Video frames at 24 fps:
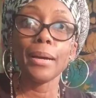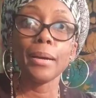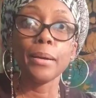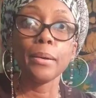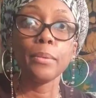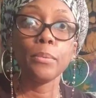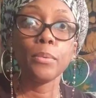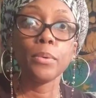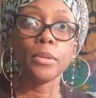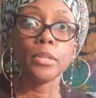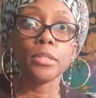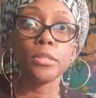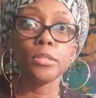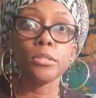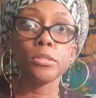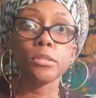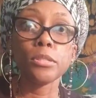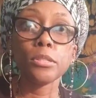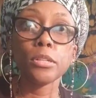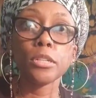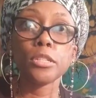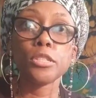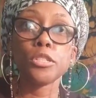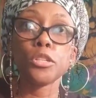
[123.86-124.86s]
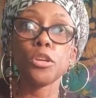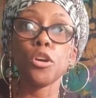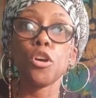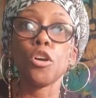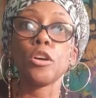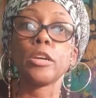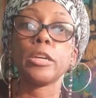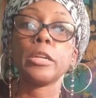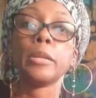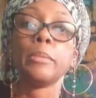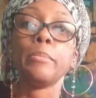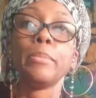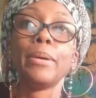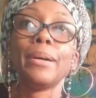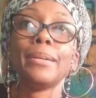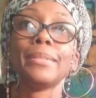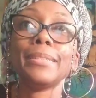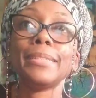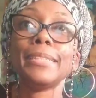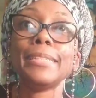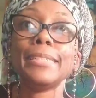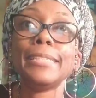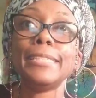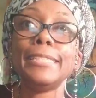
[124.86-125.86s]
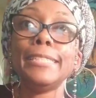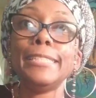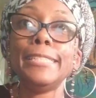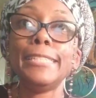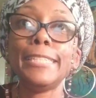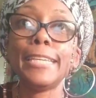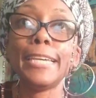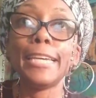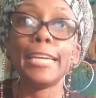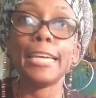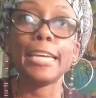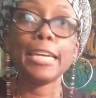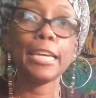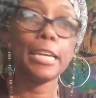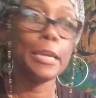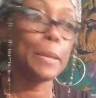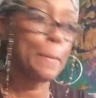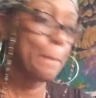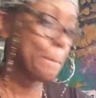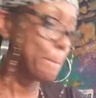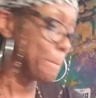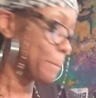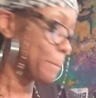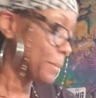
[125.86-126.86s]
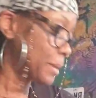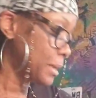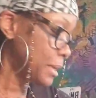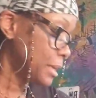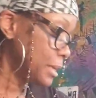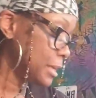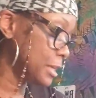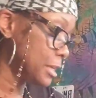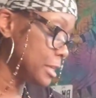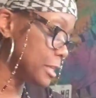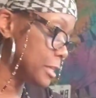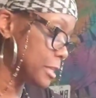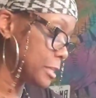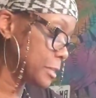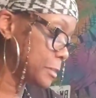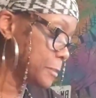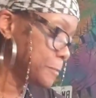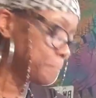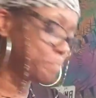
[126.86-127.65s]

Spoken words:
wanted to start talking about today is